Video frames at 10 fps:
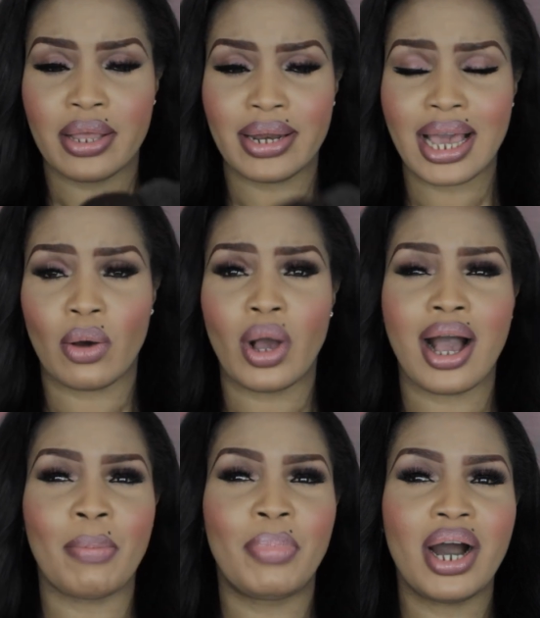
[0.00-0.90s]
Now,
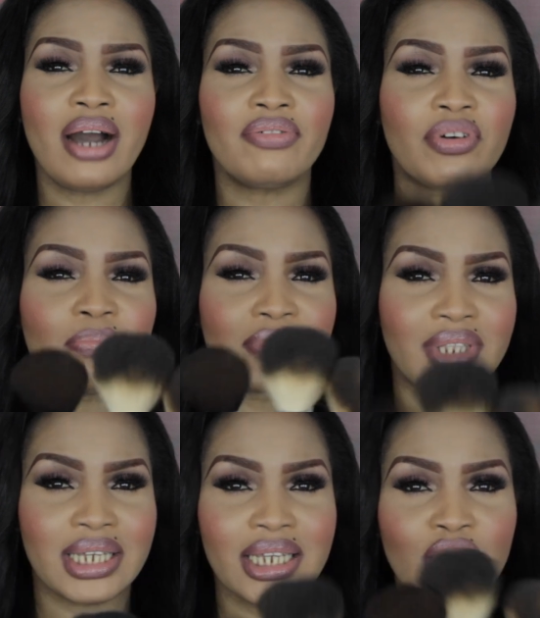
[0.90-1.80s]
apart from
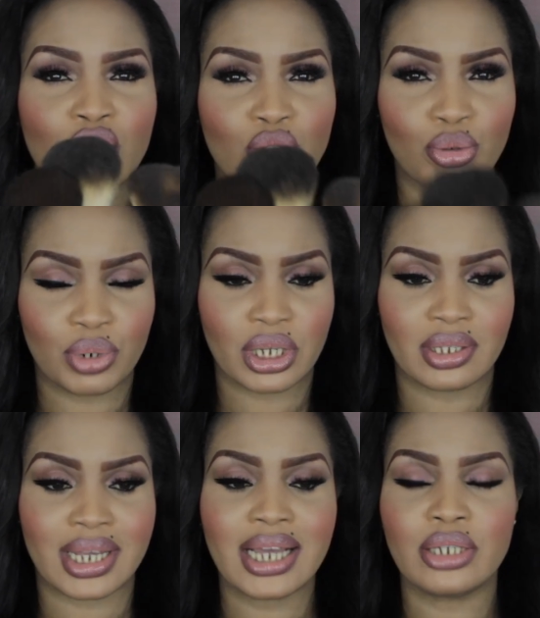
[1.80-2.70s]
these three,
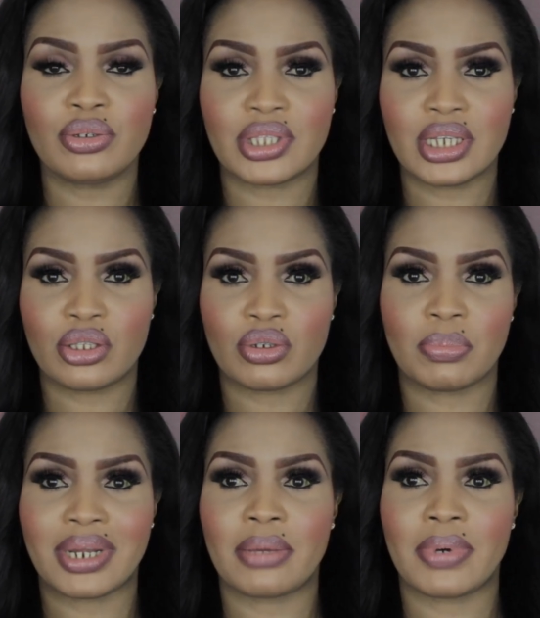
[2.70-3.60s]
because I use these to
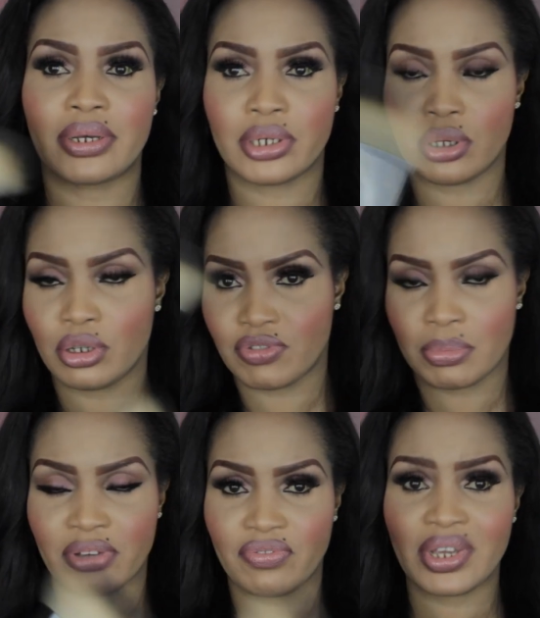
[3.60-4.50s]
apply powder all over
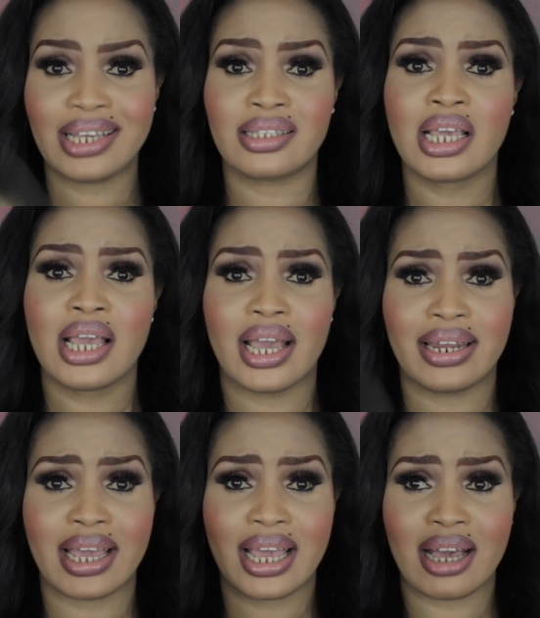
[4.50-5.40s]
my face,
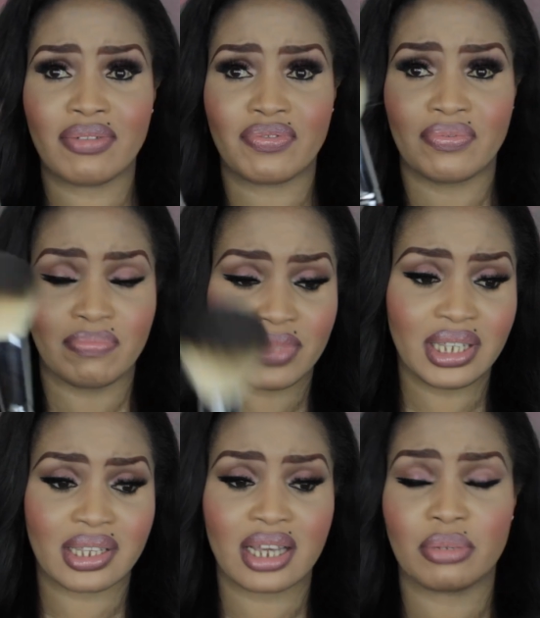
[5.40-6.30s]
and I have
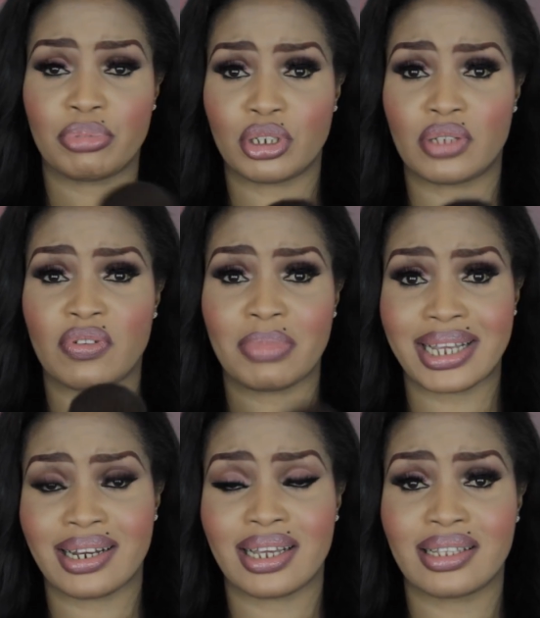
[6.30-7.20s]
these kind of brushes for my
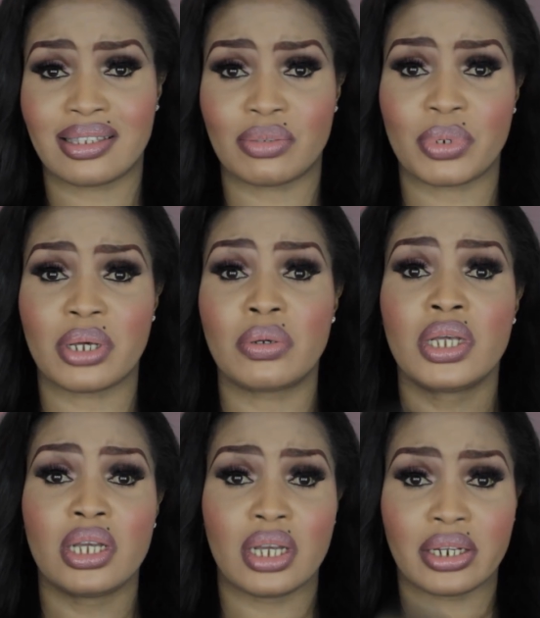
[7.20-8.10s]
clients as well,
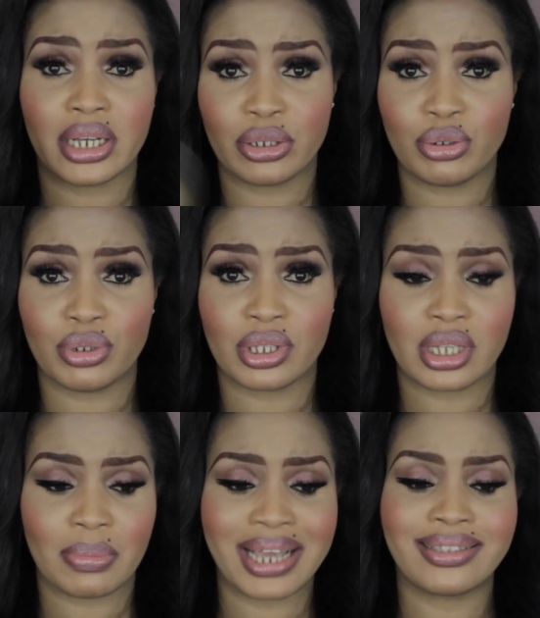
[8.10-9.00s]
and I do the
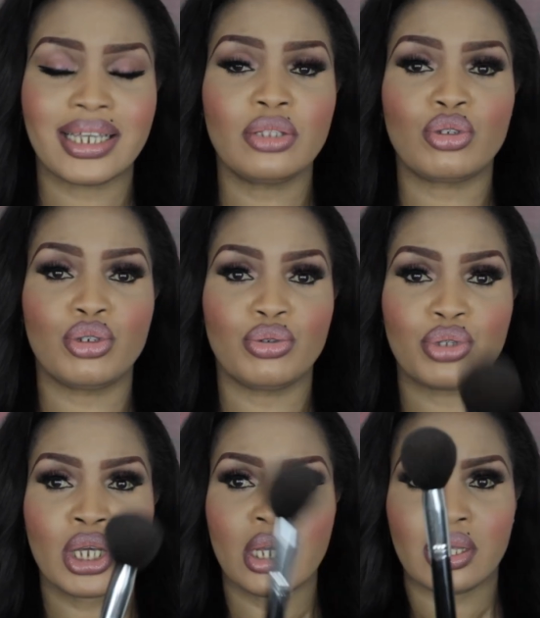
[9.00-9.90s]
same. I tend to
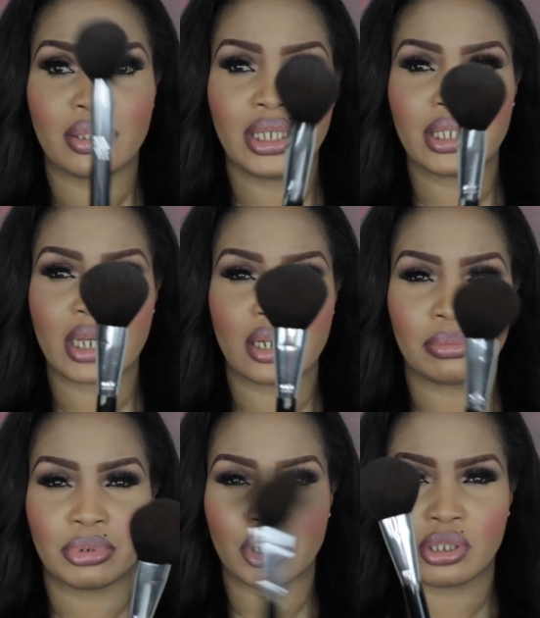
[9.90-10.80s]
use these kind
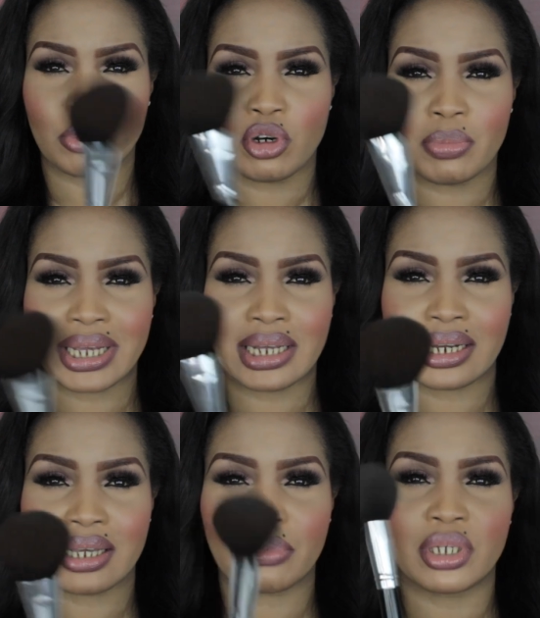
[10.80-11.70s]
of brushes more on my
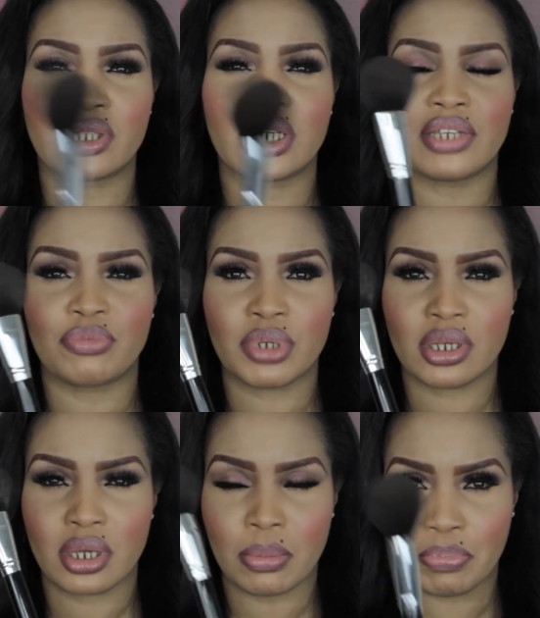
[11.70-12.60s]
client because it gives
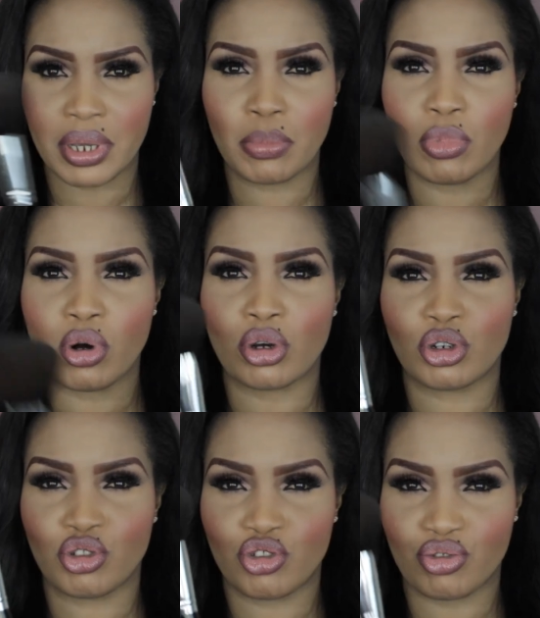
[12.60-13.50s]
me a bit more
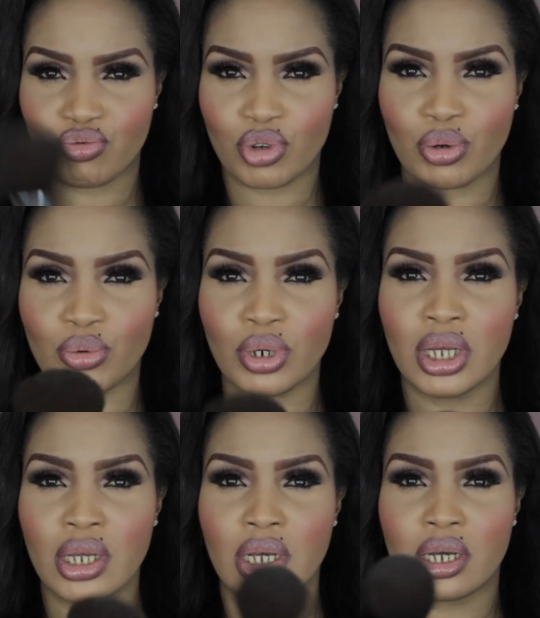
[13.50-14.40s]
control,
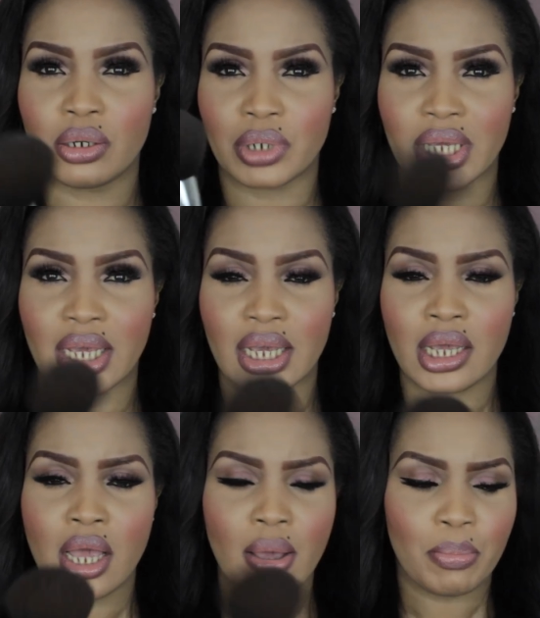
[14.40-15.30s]

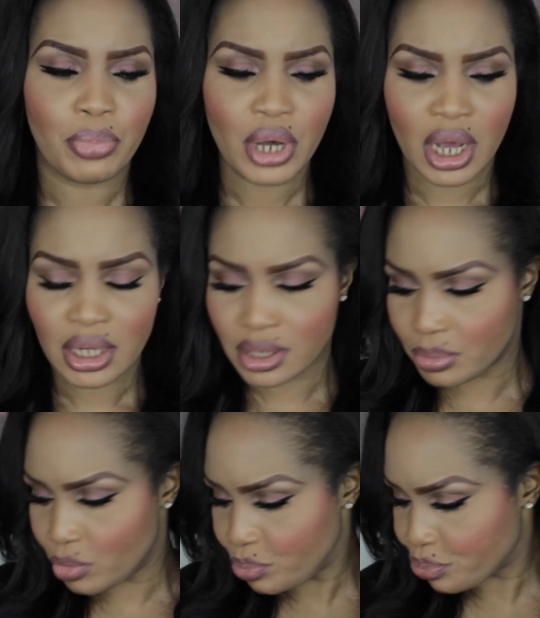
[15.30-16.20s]
okay?
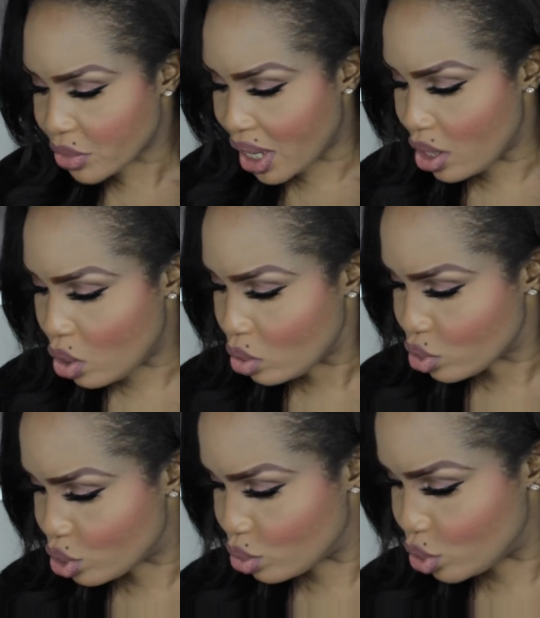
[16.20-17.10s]
But I
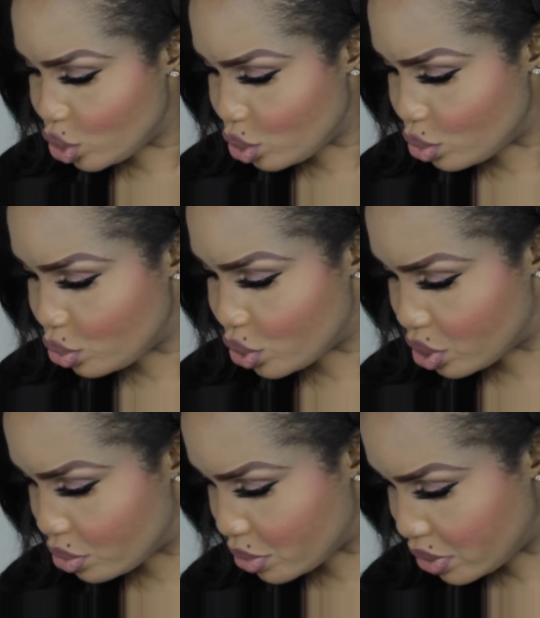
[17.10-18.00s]
also
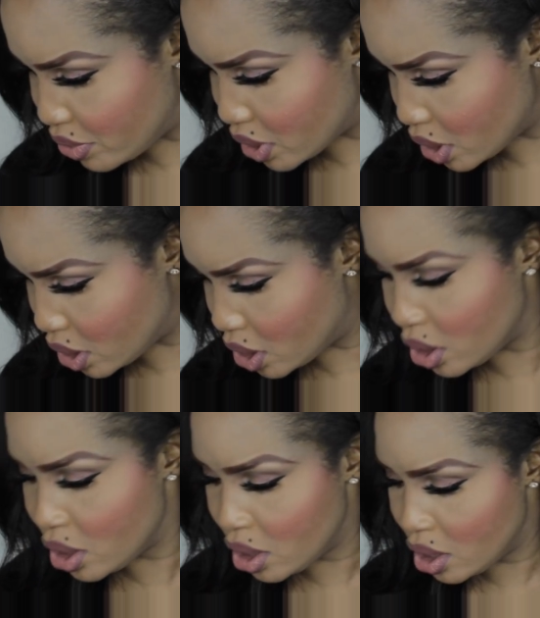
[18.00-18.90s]
use, where is it?